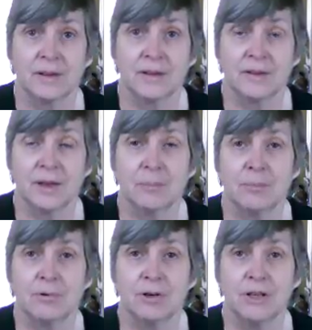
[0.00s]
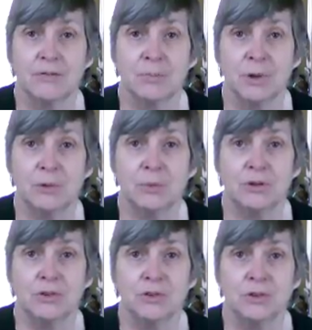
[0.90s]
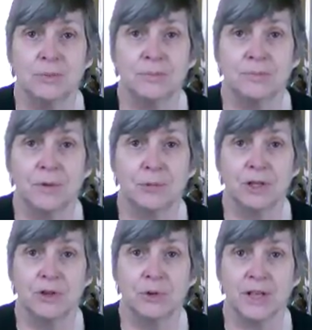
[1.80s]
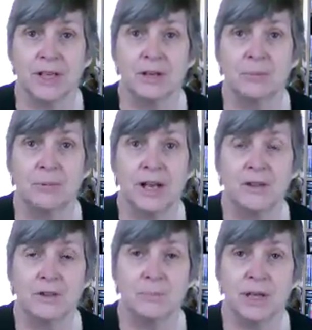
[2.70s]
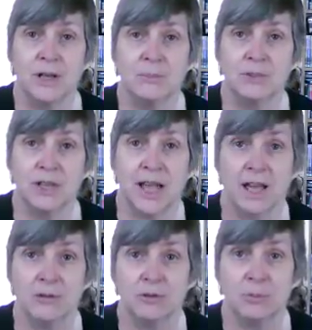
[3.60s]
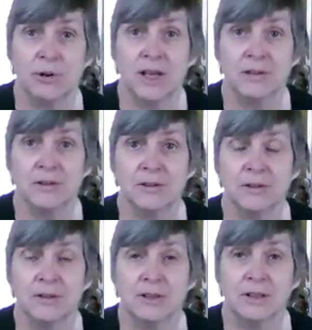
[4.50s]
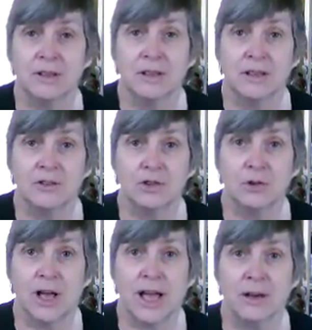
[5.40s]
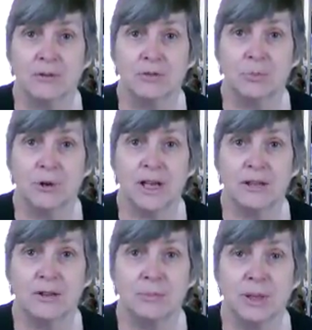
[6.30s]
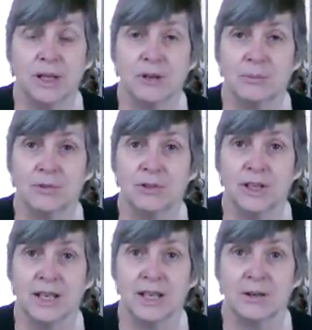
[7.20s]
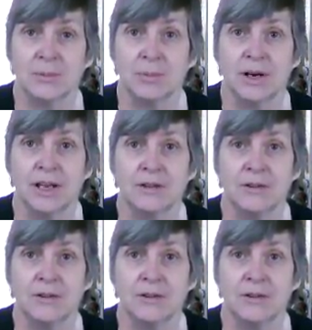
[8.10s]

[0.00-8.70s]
That brief moment when your in-breath becomes an out-breath and your out-breath becomes an in-breath.